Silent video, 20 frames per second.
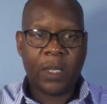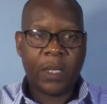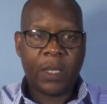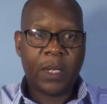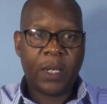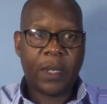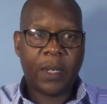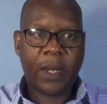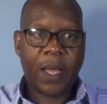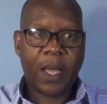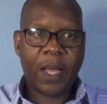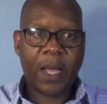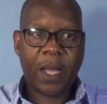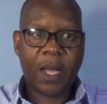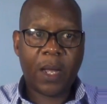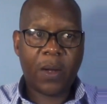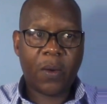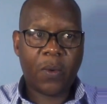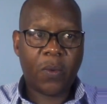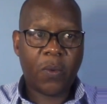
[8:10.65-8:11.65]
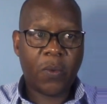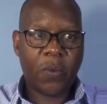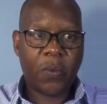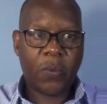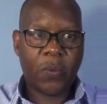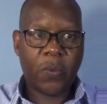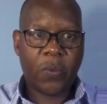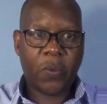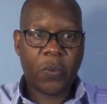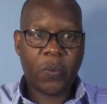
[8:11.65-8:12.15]
Now
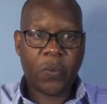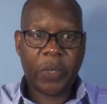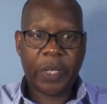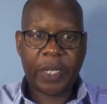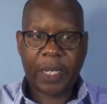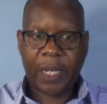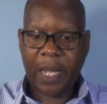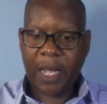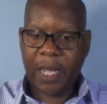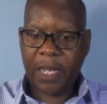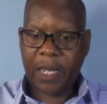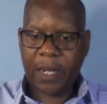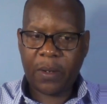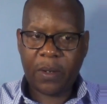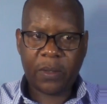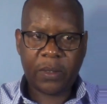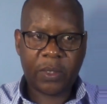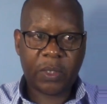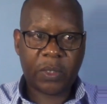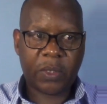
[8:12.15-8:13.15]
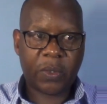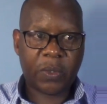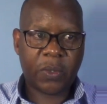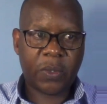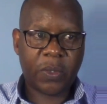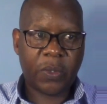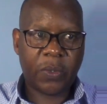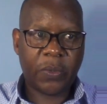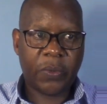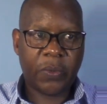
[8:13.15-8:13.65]
we can
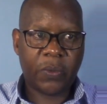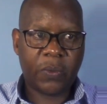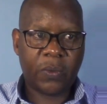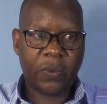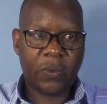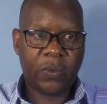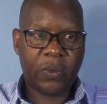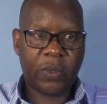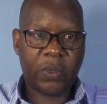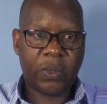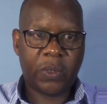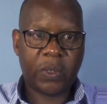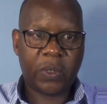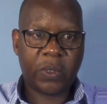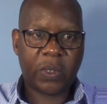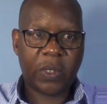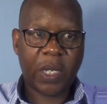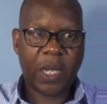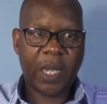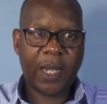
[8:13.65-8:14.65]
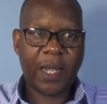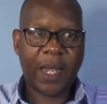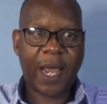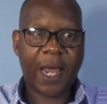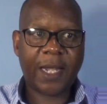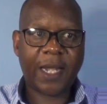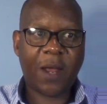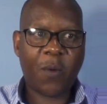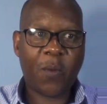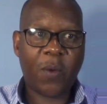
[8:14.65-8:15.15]
also use
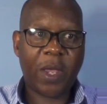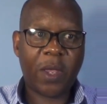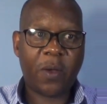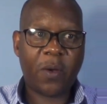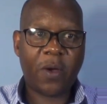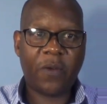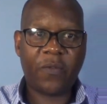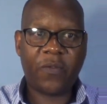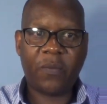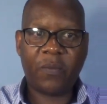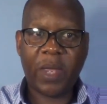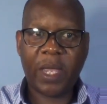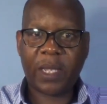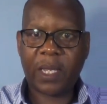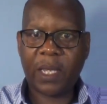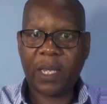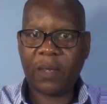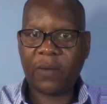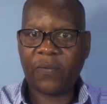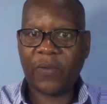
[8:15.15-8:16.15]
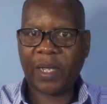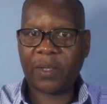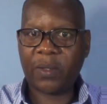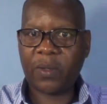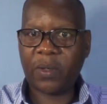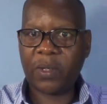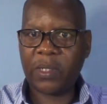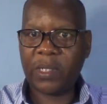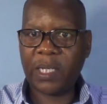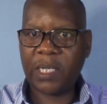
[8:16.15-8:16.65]
another way of making
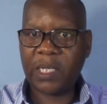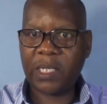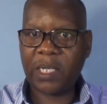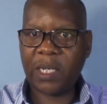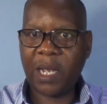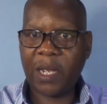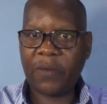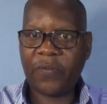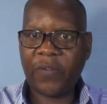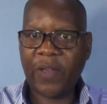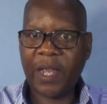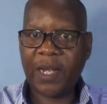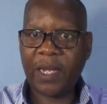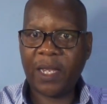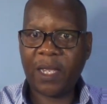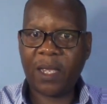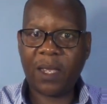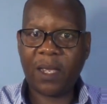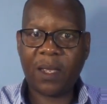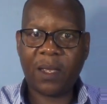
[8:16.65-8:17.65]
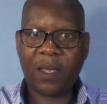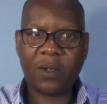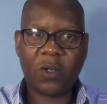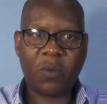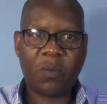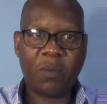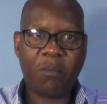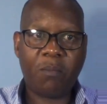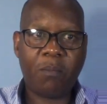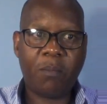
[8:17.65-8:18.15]
factorization, finding
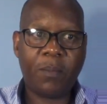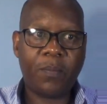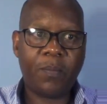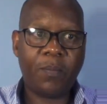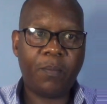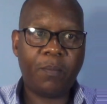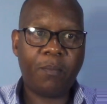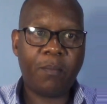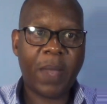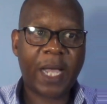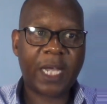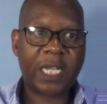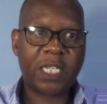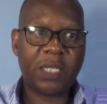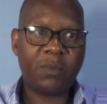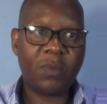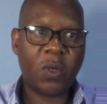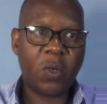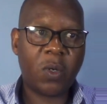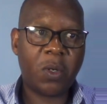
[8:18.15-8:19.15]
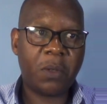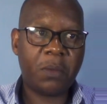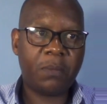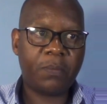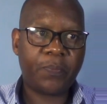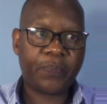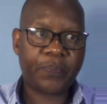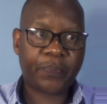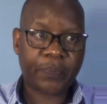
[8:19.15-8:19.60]
the maximum